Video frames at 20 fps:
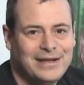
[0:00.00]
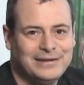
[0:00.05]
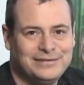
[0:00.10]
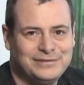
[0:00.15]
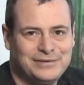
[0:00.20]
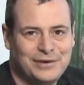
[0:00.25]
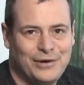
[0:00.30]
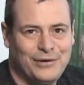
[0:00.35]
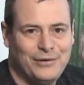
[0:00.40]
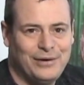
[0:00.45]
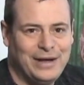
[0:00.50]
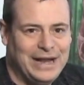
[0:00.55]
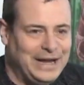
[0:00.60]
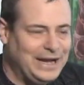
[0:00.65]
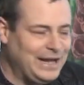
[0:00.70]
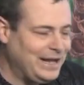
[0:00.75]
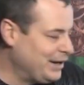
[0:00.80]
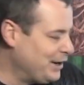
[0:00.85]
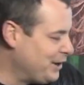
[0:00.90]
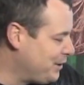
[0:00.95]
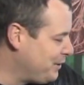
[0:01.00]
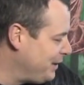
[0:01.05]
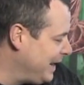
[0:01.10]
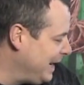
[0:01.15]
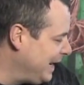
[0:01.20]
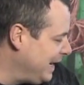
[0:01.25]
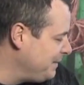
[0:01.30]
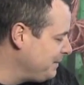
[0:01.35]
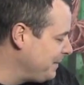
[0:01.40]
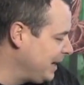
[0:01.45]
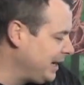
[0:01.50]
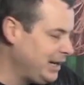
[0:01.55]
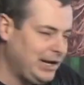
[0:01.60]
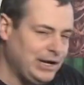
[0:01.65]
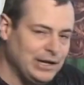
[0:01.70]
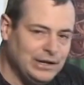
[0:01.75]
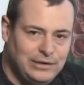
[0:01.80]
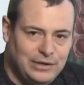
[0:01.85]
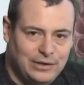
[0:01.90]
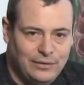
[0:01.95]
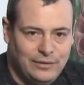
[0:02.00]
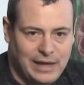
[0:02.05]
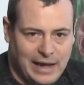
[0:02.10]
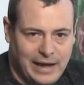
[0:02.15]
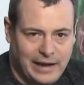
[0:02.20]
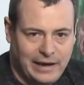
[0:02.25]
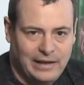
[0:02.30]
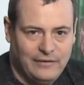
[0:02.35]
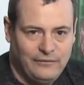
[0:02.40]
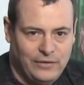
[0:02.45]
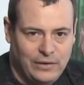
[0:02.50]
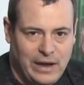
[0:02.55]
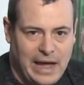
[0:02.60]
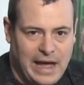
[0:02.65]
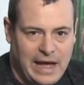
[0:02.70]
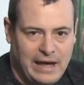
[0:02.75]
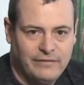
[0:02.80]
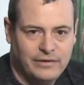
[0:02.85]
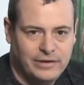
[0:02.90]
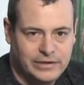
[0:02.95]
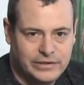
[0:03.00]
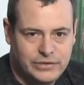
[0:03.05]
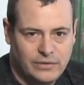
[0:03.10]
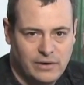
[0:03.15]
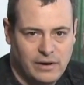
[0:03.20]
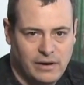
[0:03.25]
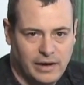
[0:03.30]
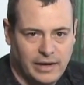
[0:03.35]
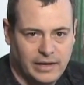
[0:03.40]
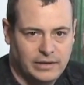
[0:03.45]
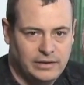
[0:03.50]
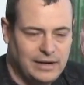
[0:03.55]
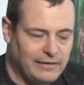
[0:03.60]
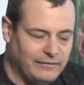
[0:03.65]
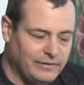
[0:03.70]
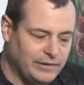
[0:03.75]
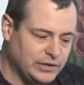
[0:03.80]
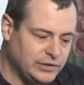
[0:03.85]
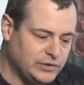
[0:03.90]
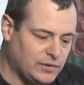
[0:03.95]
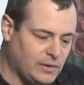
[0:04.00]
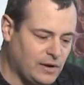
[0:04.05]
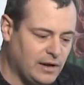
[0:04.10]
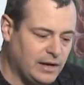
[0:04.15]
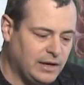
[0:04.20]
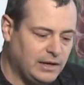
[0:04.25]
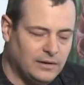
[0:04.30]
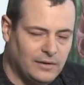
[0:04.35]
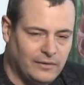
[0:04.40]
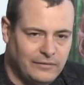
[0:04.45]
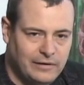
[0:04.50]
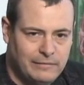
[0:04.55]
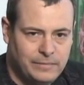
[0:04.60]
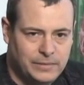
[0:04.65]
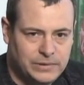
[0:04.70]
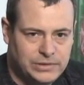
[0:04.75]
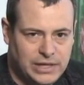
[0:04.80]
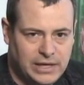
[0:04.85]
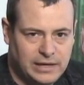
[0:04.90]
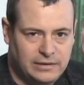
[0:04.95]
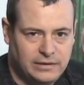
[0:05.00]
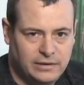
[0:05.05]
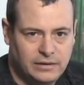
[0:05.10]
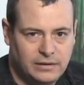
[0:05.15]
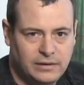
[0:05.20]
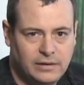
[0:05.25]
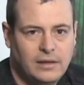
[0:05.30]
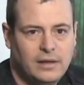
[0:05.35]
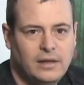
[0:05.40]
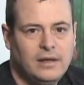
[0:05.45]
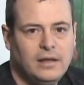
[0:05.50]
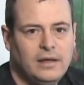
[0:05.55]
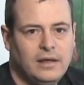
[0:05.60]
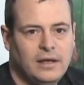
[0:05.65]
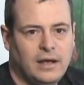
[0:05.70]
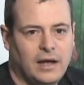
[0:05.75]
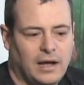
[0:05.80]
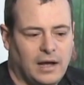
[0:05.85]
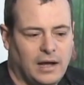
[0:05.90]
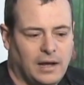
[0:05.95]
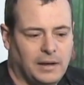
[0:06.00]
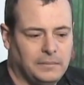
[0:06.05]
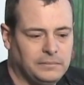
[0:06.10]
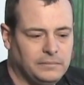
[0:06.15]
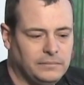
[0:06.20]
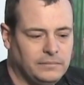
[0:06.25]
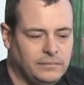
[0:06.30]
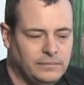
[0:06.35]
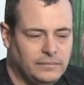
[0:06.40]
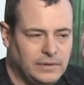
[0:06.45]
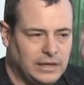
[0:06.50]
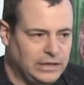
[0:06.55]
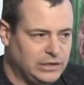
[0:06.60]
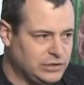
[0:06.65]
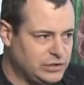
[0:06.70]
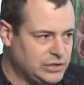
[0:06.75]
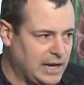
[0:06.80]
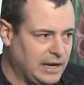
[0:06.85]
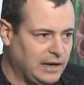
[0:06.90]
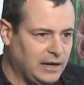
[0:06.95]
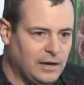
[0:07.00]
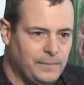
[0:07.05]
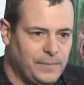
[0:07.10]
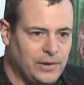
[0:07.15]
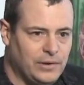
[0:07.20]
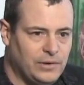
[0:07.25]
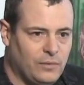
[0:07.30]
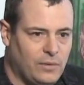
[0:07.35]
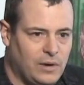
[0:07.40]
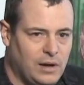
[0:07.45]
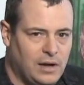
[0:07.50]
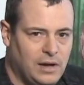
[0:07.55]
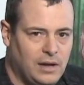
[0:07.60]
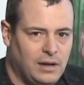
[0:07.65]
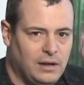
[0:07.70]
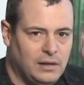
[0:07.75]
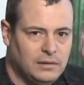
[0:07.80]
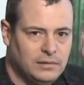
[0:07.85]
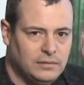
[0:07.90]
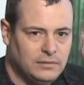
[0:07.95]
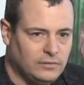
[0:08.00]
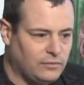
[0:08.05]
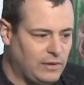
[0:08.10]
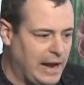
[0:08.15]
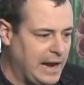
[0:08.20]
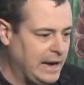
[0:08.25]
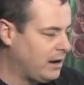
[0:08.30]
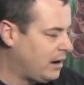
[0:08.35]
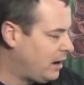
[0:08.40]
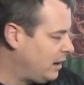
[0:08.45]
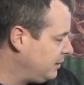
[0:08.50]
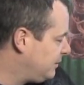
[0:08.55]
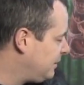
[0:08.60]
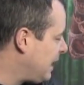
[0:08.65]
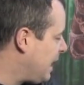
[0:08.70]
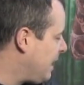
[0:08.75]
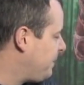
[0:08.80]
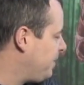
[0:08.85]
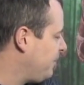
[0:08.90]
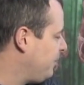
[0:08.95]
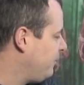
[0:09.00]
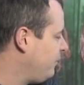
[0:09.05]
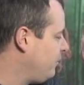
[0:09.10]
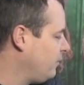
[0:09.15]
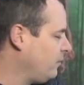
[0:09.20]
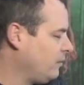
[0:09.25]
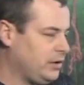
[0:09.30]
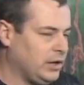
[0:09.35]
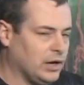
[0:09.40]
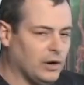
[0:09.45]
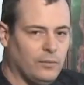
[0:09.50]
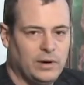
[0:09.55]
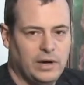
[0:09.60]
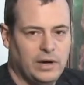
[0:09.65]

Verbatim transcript: so any, you know anybody could do that if you have a good drawing. You have a good drawing, an overhead projector. Um, you shine it up on the wall, right on top of you know where